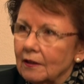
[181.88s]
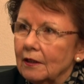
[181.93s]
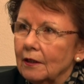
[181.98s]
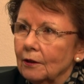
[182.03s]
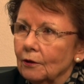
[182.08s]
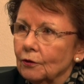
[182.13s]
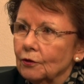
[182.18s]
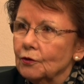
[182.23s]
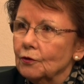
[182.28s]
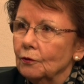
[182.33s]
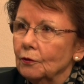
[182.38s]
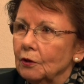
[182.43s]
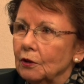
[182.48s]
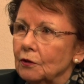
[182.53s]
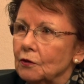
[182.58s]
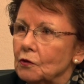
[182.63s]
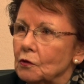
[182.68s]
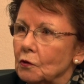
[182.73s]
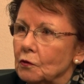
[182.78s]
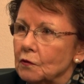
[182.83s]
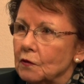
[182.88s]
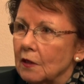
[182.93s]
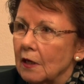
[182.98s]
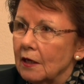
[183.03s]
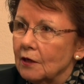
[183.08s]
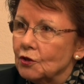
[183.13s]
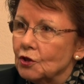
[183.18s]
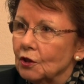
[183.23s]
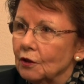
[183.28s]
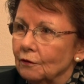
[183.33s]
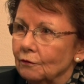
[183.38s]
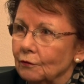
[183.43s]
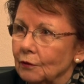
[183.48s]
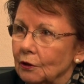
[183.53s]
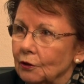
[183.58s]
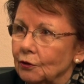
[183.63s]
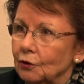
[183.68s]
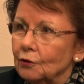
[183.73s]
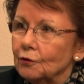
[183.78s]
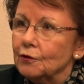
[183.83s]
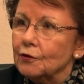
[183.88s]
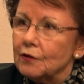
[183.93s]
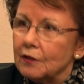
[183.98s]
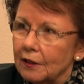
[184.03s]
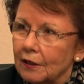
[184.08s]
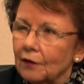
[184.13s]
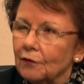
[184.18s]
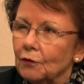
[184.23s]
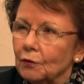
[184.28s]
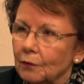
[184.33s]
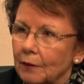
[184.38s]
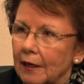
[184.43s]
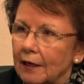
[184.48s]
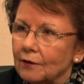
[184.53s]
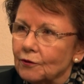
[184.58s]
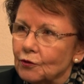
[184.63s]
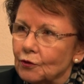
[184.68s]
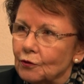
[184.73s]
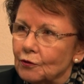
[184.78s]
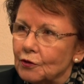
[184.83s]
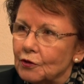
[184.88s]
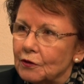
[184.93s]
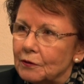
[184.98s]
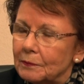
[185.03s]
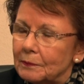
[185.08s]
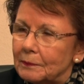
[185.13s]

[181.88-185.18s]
the Arizona Association of Realtors to get their answers.